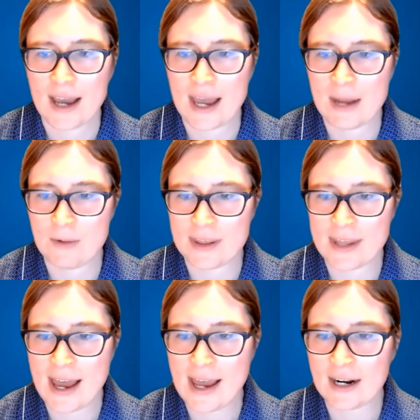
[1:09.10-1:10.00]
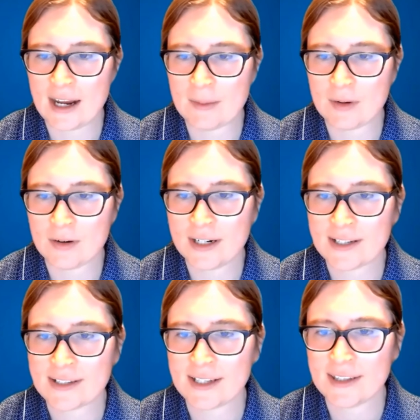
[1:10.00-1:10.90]
And with that, I'm going
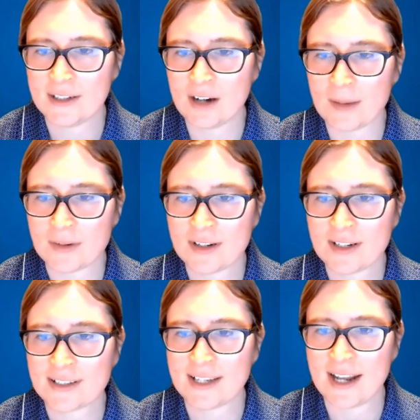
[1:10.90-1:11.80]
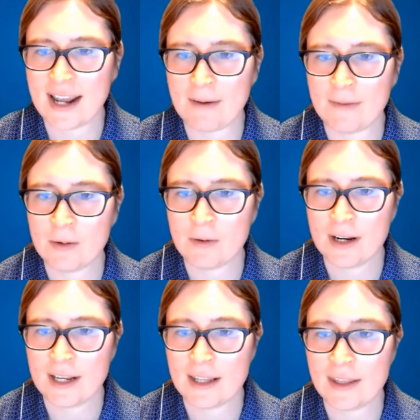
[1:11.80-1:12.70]
to set the option to send
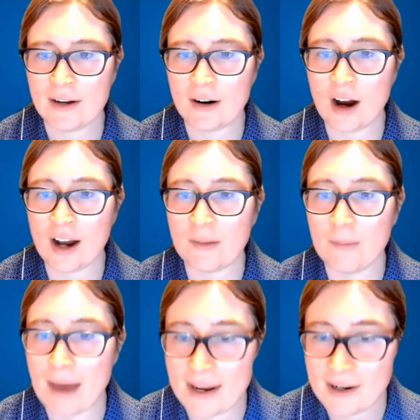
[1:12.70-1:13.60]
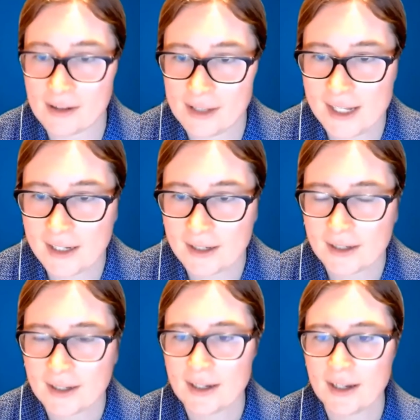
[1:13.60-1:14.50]
everyone in there automatically.
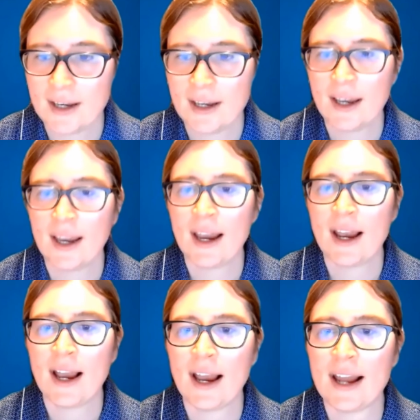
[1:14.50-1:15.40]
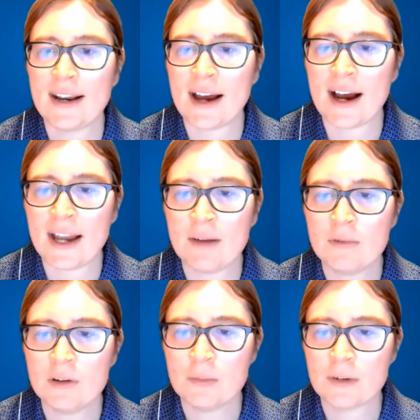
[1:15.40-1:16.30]
And I
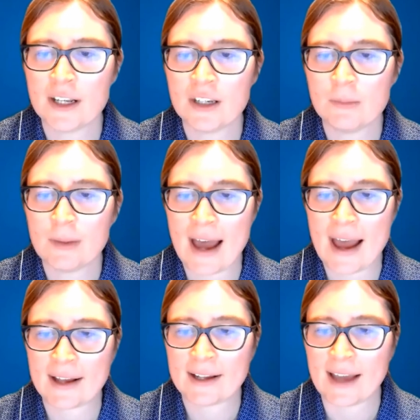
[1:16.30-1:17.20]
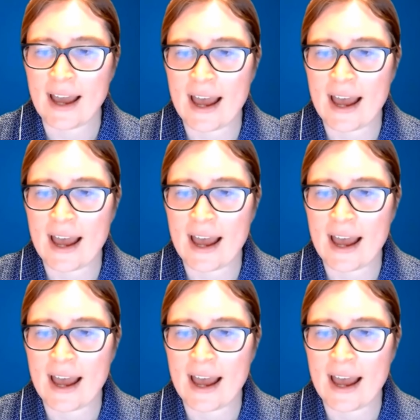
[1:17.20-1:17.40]
will bring you back